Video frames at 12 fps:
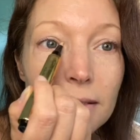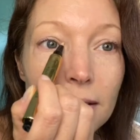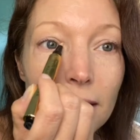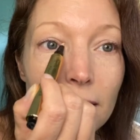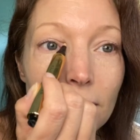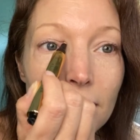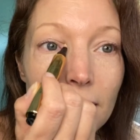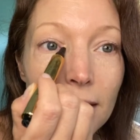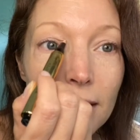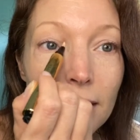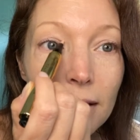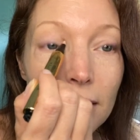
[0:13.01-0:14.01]
Yeah, I wanna
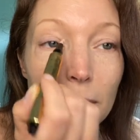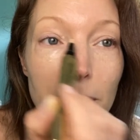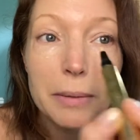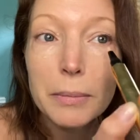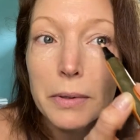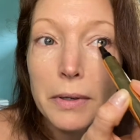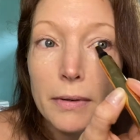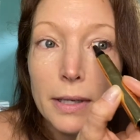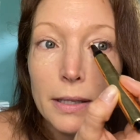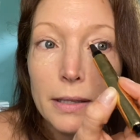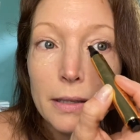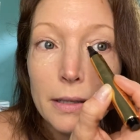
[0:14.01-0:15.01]
get it a little bit more
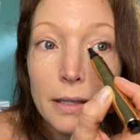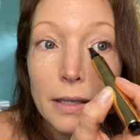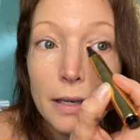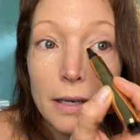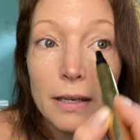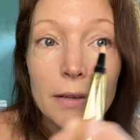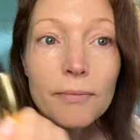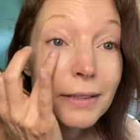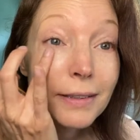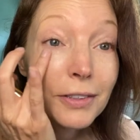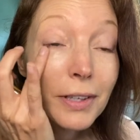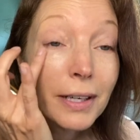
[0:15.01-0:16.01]
right that
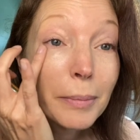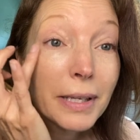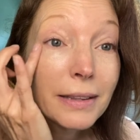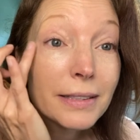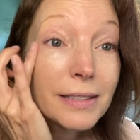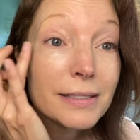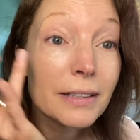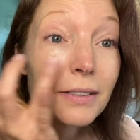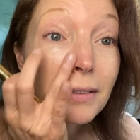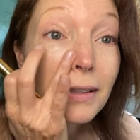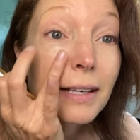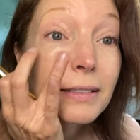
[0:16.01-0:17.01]
You gotta make this
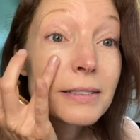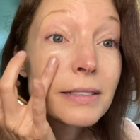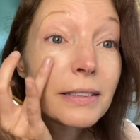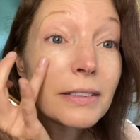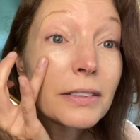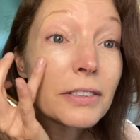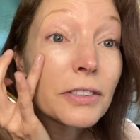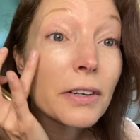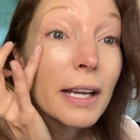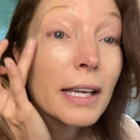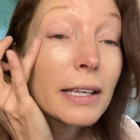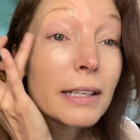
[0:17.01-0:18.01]
sucker last till
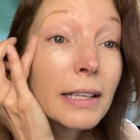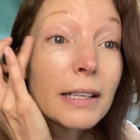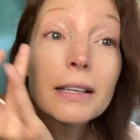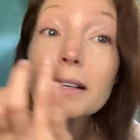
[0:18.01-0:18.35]
you're 80.